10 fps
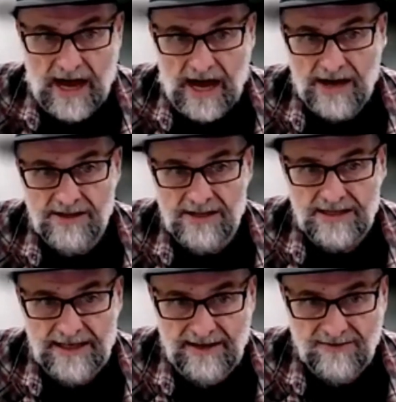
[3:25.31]
out of the
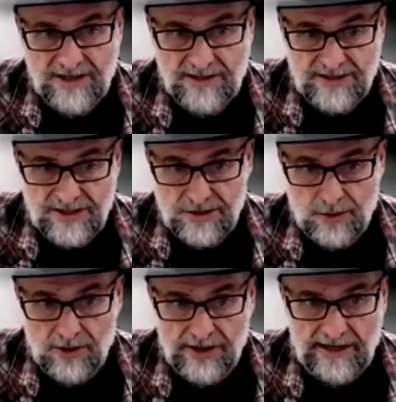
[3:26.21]
leaves and
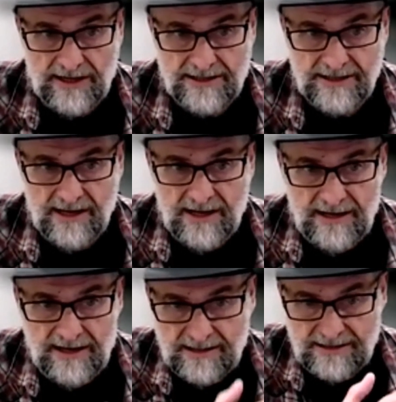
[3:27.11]
storing it
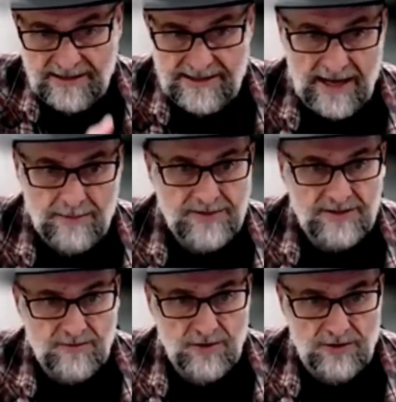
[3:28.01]
in stems
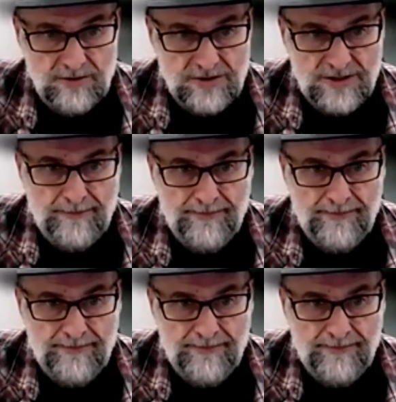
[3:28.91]
and roots.